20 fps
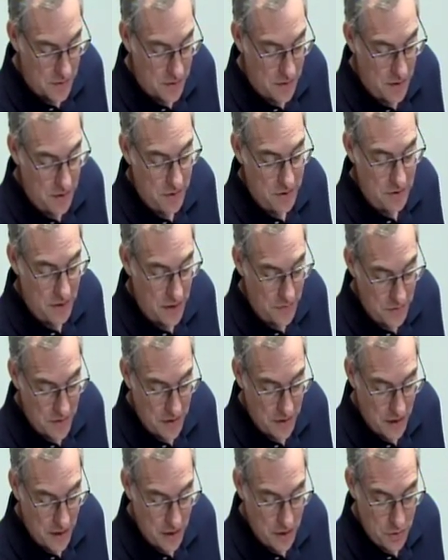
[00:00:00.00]
the
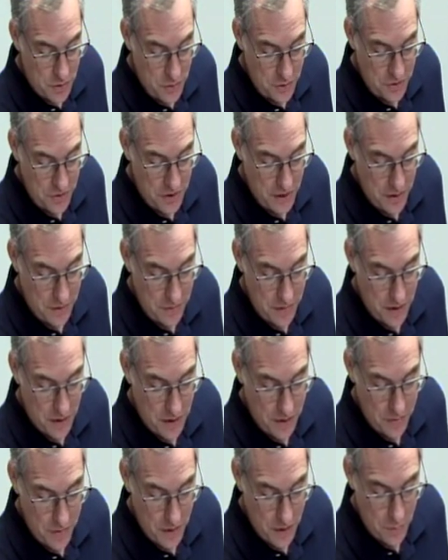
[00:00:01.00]
seventh angel sounded,
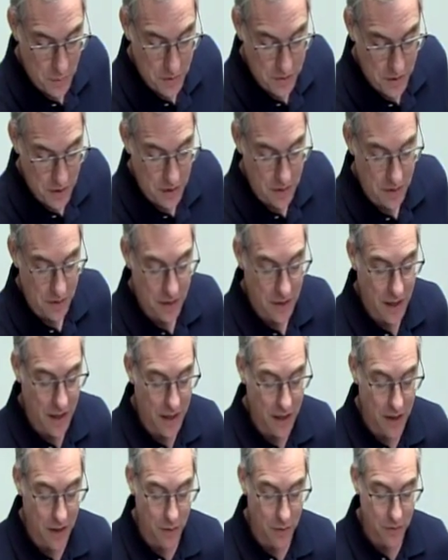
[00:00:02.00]
and there was a
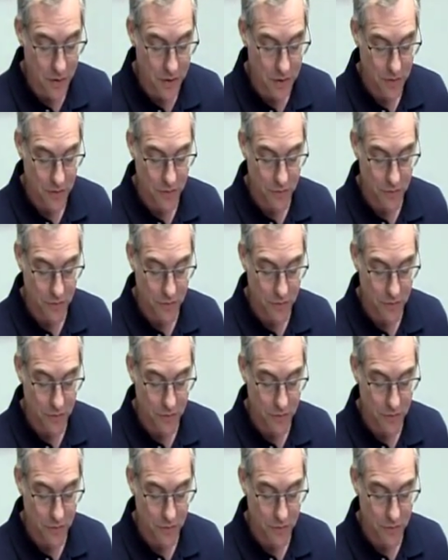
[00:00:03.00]
loud